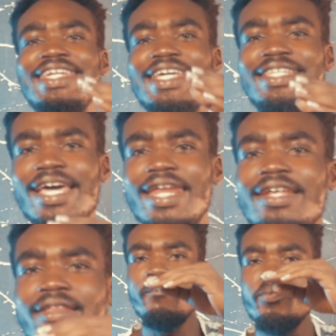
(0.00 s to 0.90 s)

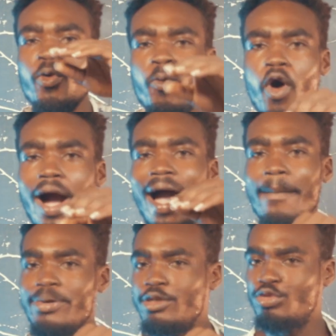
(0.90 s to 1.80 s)
detailing what
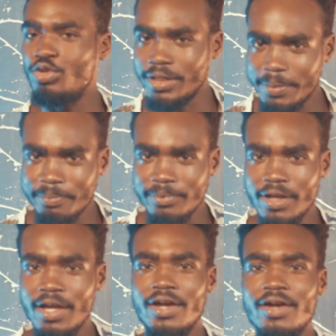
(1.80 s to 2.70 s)
happened to him
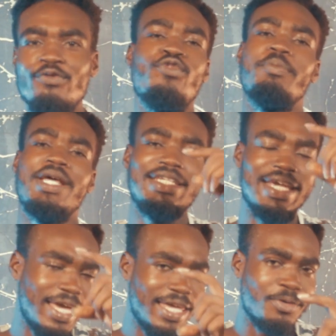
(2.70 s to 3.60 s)
from the
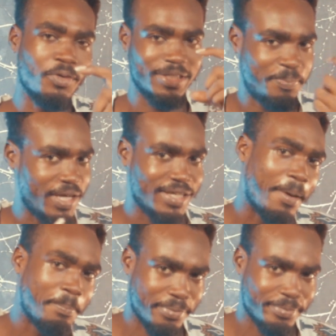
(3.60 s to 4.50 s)
day he was picked
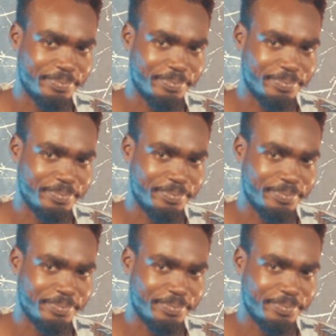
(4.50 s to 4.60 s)
up.